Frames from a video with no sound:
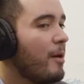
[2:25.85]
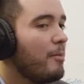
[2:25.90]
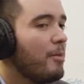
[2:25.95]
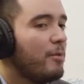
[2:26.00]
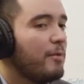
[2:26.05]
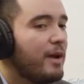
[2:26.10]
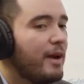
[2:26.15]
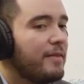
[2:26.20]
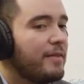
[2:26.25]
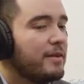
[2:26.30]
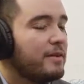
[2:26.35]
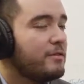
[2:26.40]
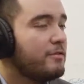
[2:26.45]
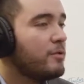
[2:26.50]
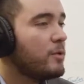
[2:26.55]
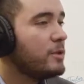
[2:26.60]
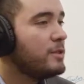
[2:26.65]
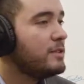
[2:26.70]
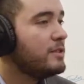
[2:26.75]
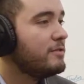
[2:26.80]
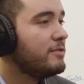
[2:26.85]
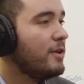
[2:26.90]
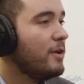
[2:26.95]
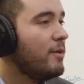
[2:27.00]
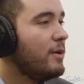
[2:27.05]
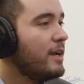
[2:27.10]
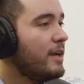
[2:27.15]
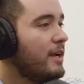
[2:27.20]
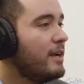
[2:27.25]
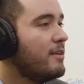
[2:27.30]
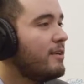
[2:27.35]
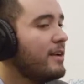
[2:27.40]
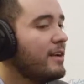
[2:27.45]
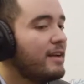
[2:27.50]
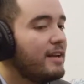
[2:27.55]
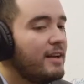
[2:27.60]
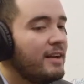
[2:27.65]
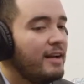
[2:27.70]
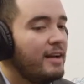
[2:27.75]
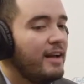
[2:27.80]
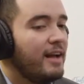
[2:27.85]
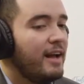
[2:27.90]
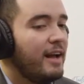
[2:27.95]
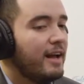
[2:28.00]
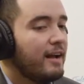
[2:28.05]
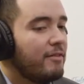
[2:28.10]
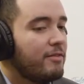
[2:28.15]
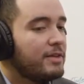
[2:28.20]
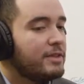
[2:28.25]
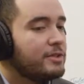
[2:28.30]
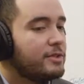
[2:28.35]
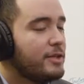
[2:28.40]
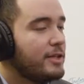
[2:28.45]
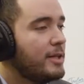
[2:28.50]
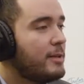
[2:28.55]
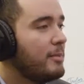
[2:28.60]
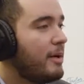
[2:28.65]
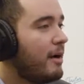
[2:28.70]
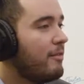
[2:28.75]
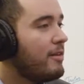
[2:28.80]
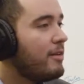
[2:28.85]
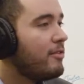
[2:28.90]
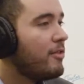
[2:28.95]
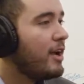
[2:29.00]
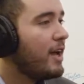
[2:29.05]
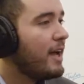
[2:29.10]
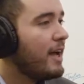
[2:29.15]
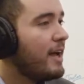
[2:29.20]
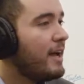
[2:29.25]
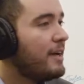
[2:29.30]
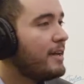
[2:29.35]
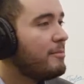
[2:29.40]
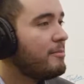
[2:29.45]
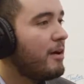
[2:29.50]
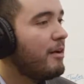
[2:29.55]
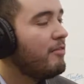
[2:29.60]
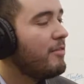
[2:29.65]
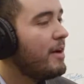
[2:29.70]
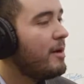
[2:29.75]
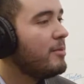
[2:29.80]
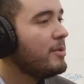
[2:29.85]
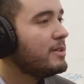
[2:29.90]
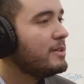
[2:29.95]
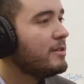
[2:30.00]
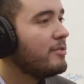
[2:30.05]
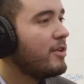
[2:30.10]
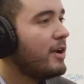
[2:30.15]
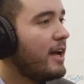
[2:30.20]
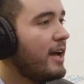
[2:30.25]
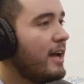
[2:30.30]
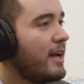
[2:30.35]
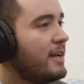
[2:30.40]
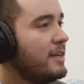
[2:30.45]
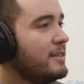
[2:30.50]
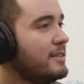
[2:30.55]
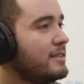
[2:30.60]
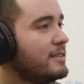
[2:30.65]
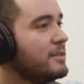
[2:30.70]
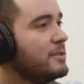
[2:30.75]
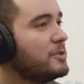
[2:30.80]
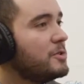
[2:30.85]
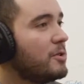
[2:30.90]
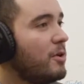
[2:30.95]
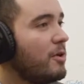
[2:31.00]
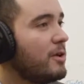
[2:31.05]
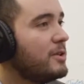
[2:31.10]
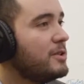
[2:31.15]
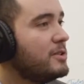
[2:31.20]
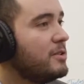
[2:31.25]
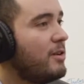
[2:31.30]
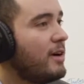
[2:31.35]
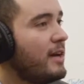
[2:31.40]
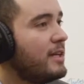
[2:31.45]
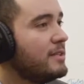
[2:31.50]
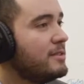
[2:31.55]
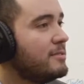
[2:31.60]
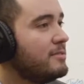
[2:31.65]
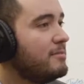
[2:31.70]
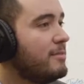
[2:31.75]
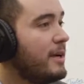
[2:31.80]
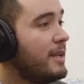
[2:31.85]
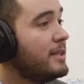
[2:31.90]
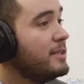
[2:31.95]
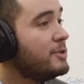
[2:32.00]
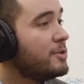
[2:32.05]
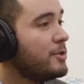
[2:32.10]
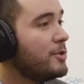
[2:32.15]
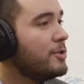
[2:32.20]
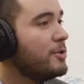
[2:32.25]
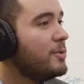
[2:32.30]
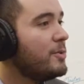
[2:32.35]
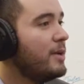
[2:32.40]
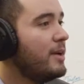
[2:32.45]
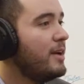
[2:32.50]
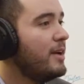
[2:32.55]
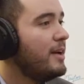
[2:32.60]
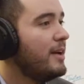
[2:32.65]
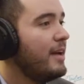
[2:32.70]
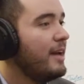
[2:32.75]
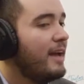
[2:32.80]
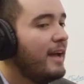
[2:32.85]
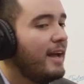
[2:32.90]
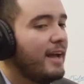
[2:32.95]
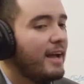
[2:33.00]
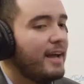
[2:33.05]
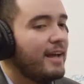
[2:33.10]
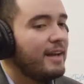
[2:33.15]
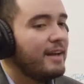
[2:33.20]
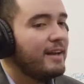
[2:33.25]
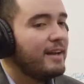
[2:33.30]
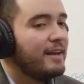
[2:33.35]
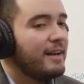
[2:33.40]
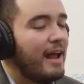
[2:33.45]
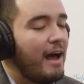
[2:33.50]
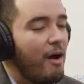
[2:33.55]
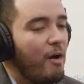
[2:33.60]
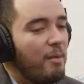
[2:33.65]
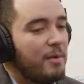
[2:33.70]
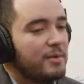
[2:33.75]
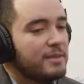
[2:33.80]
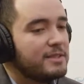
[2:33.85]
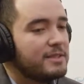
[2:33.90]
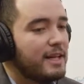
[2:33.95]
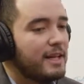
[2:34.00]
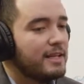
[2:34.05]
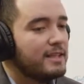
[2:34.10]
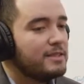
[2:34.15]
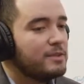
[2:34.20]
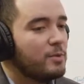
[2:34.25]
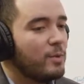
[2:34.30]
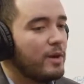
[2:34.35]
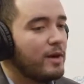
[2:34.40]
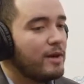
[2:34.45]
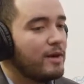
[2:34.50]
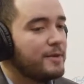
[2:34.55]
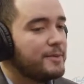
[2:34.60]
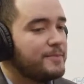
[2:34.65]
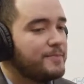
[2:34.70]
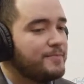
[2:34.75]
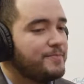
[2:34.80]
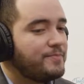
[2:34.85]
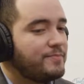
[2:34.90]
But we had the good fortune of going here, and every dream I've ever had, my family's ever had, Central Arkansas has made it true. And now I'm at the stage where